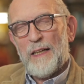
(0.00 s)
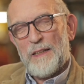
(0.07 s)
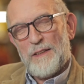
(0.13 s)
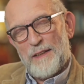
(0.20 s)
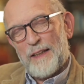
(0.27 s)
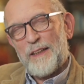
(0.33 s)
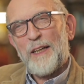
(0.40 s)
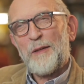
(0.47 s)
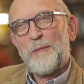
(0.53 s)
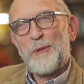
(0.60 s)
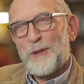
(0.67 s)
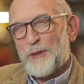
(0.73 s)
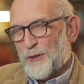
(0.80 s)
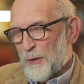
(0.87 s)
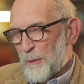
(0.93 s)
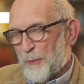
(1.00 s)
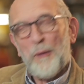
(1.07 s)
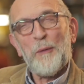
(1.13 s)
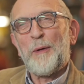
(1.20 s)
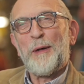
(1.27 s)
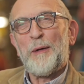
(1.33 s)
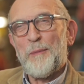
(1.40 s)
a second-hand bookshop
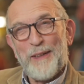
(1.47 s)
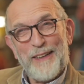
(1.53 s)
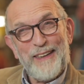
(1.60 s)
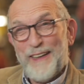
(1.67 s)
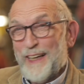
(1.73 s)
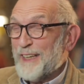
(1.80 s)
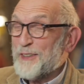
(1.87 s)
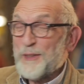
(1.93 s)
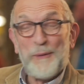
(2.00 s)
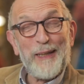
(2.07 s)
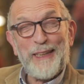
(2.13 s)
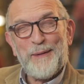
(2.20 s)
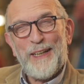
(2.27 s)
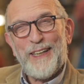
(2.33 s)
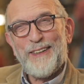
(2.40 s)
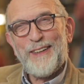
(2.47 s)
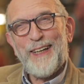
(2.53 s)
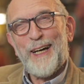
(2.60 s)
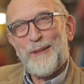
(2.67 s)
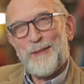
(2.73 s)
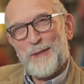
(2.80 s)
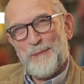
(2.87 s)
owner, but that's the way it turned
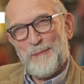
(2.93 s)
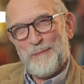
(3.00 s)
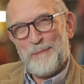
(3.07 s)
out.